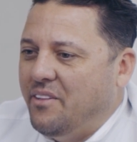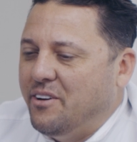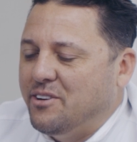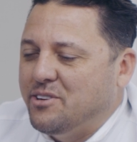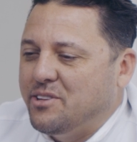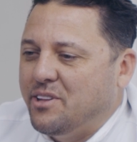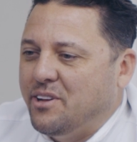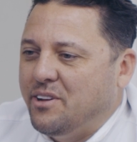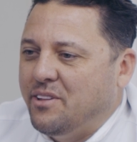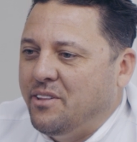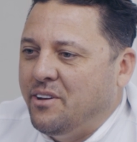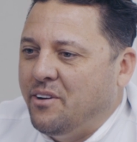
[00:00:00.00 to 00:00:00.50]

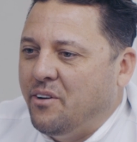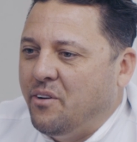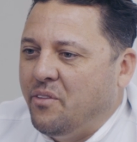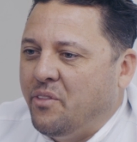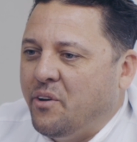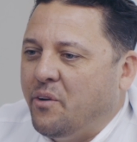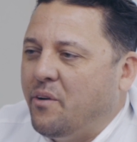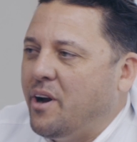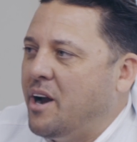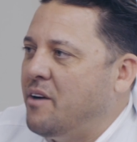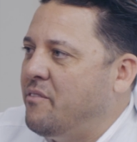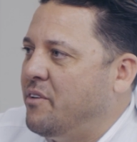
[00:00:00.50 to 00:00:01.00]

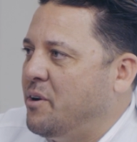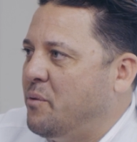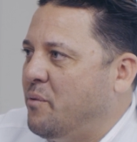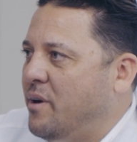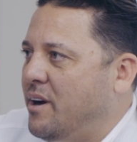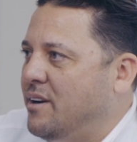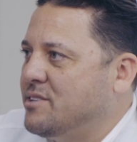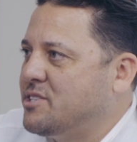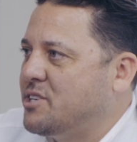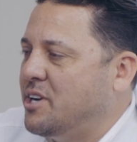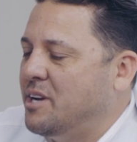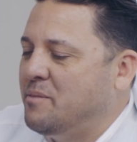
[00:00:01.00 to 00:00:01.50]
They're
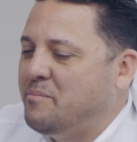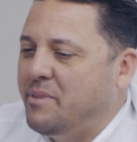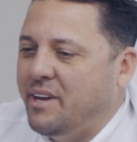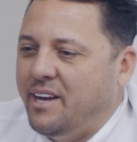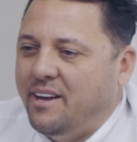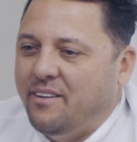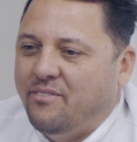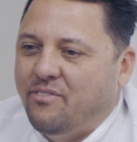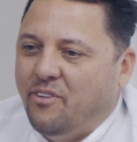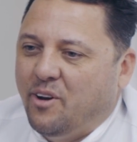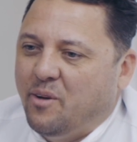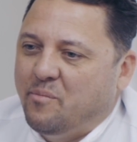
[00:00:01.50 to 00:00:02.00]
everywhere. It's going to
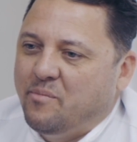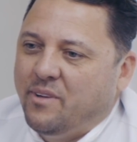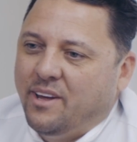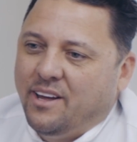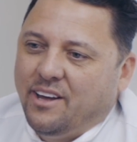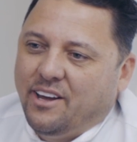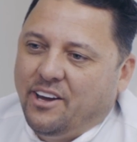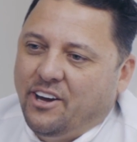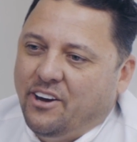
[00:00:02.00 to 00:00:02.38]
be from